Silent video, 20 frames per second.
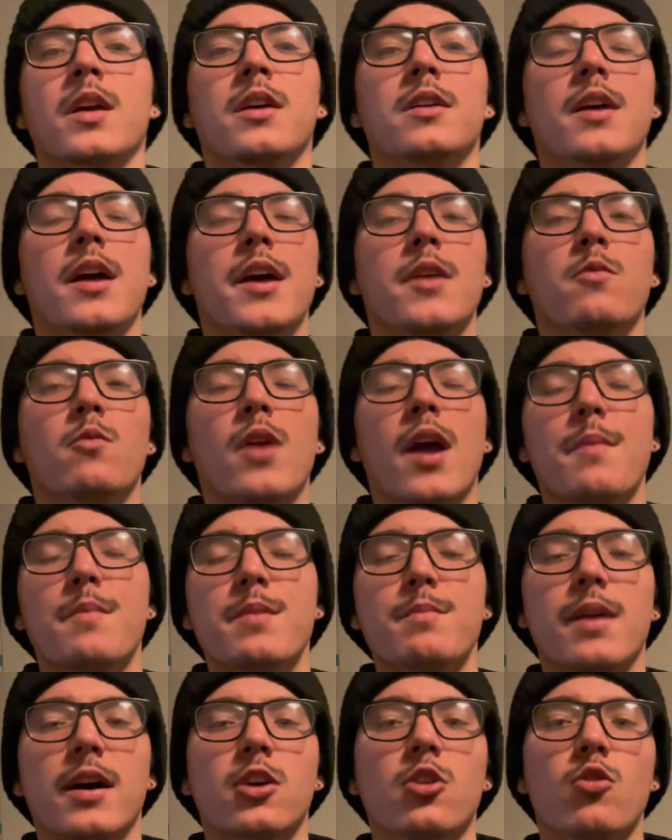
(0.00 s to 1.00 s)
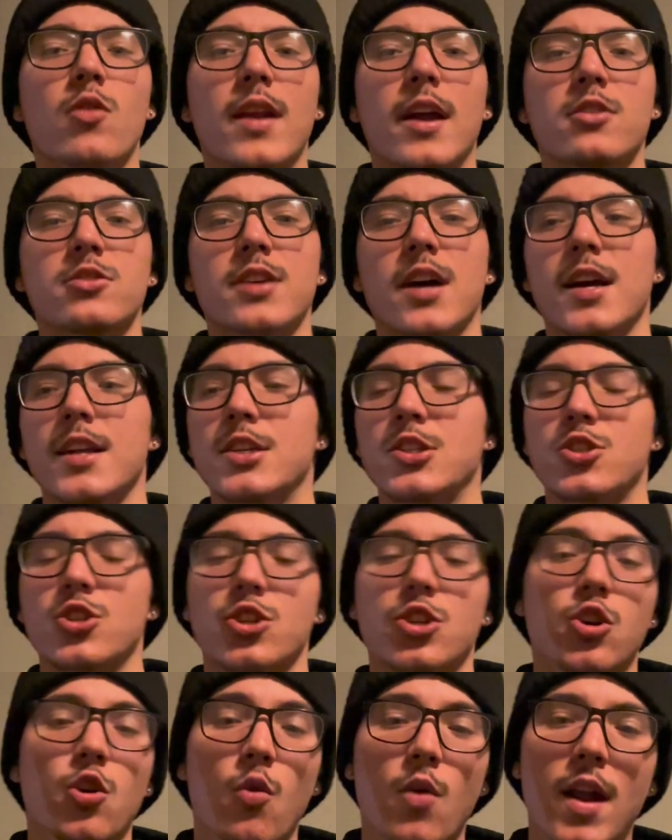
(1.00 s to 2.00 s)
And what I mean by going outside is
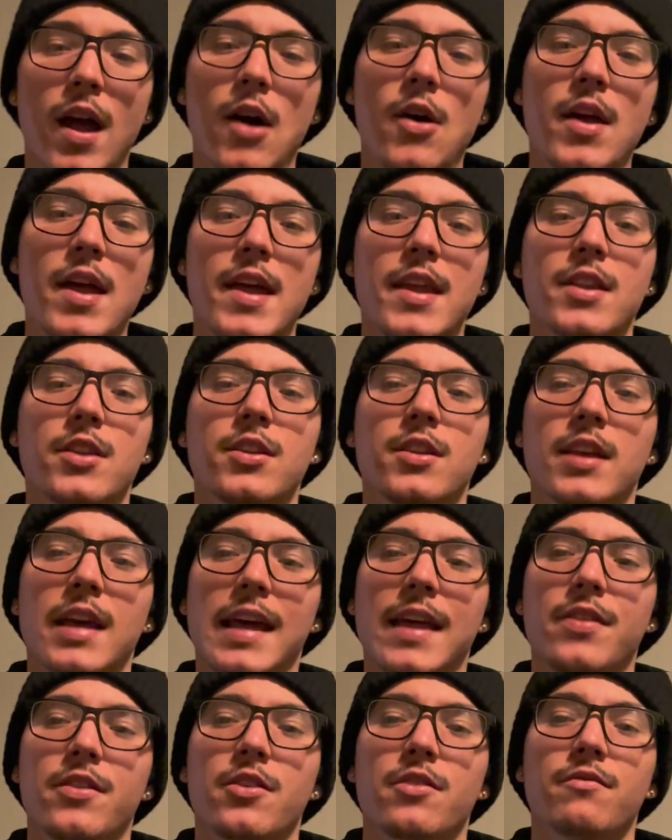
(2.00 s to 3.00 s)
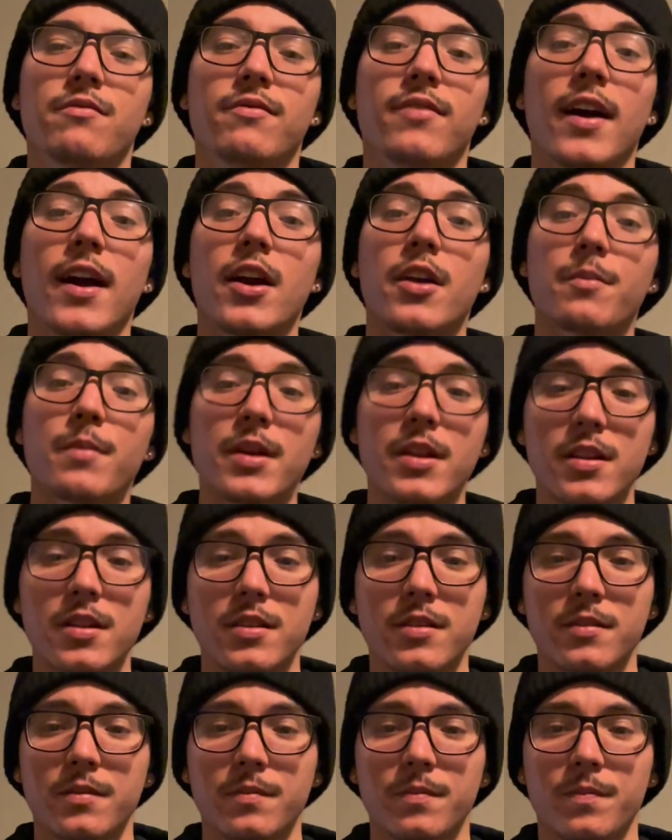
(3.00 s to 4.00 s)
just going out in the environment,
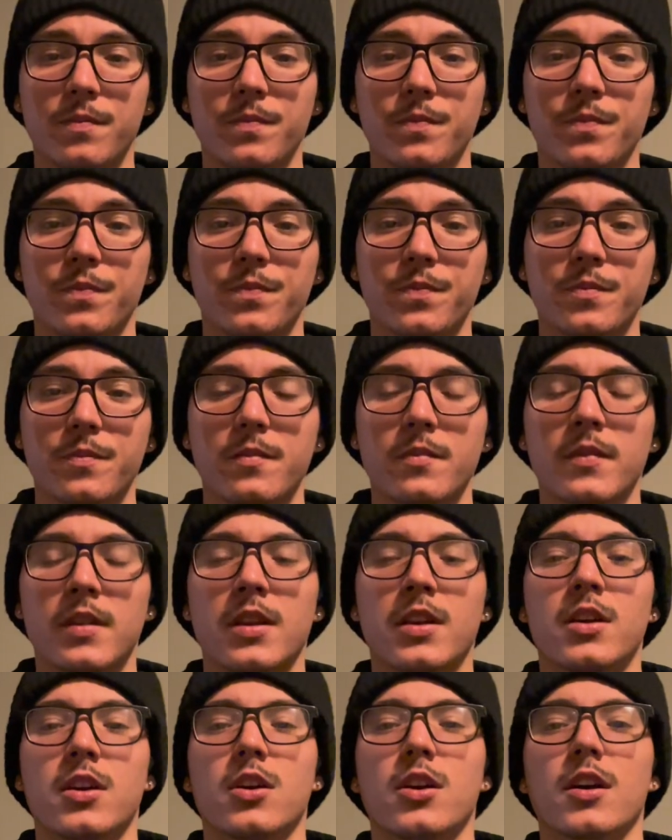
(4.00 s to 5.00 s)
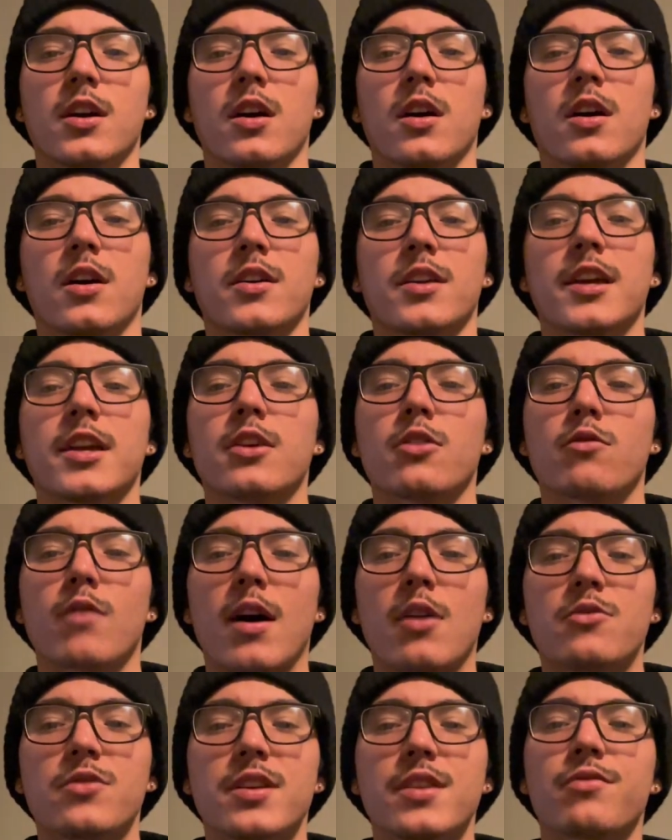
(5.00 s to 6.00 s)
getting
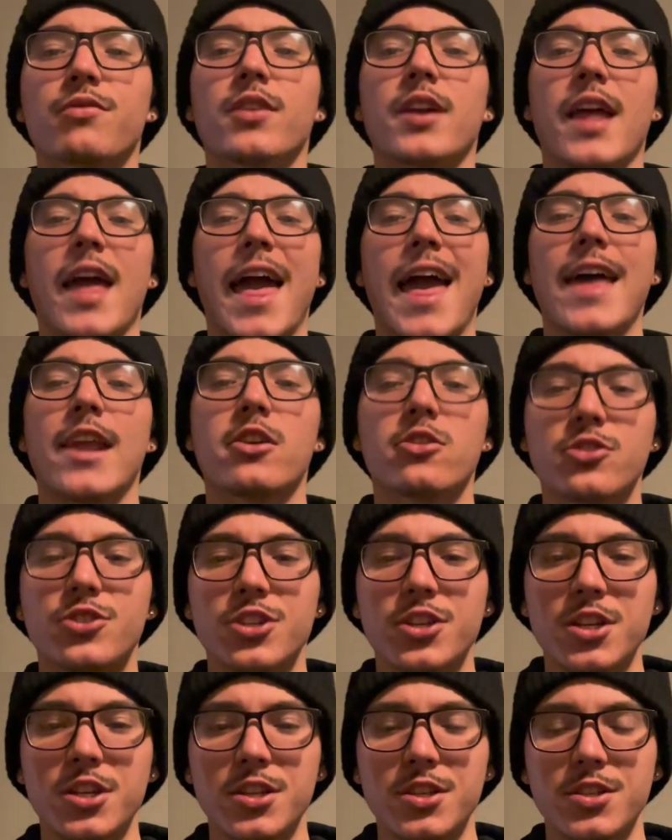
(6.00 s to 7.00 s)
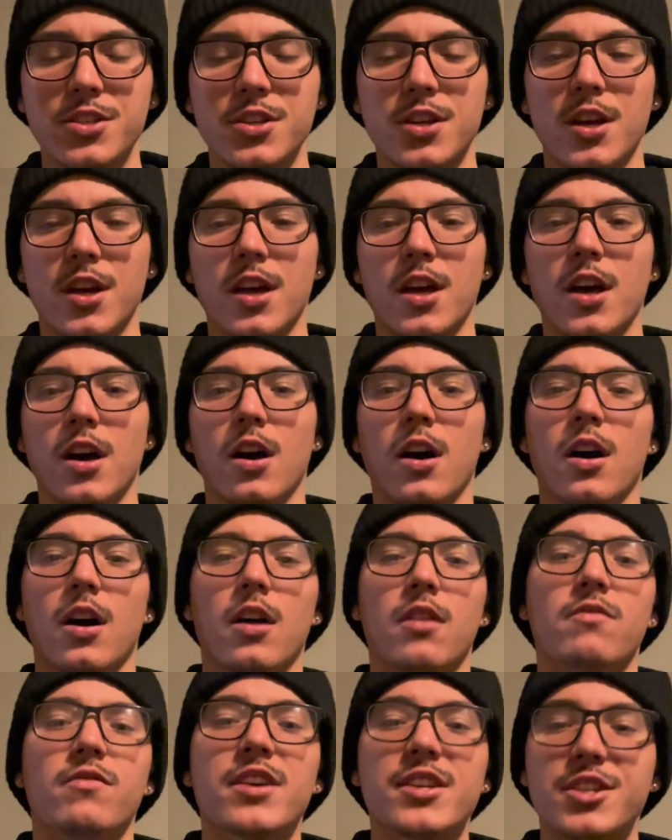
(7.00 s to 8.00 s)
around different energies,
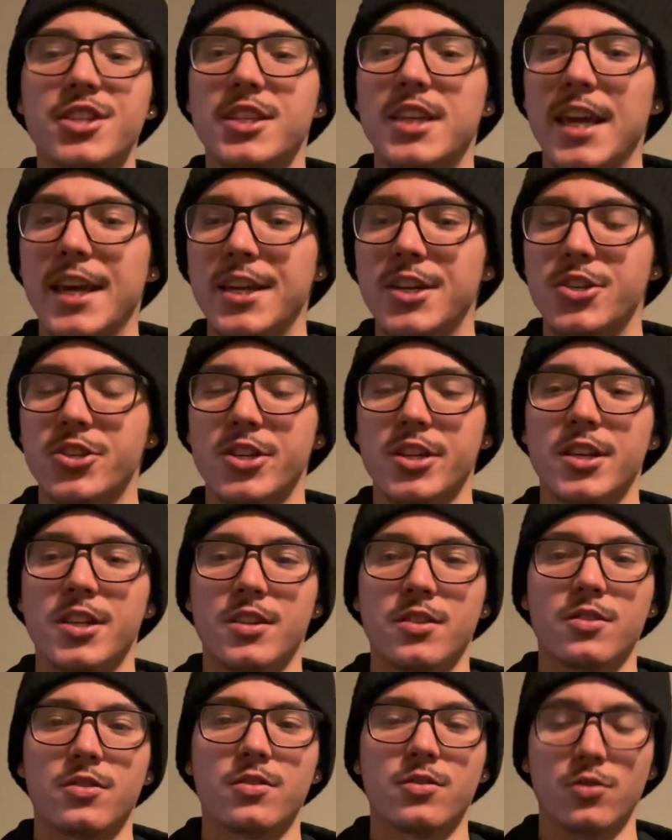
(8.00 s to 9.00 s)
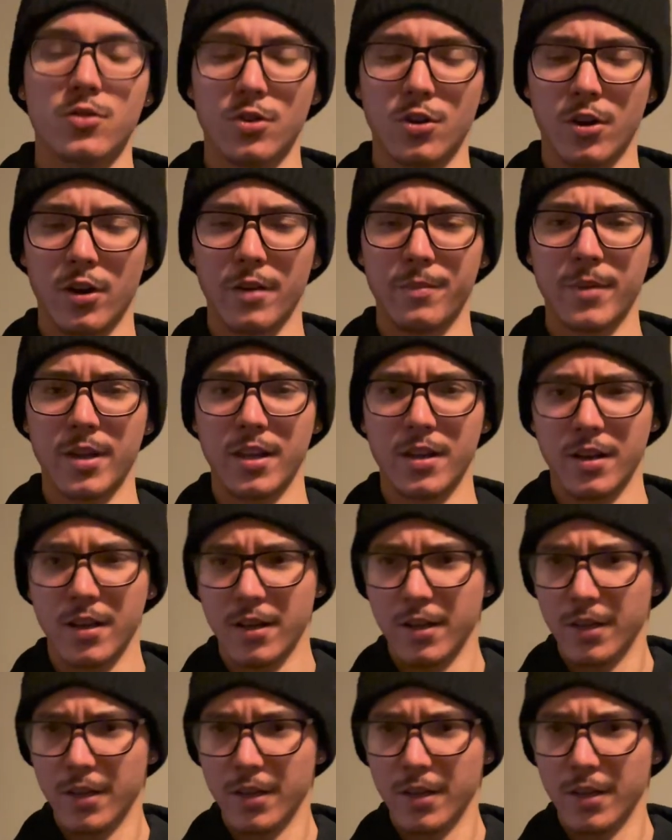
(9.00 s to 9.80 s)
vegetation, you know what I mean?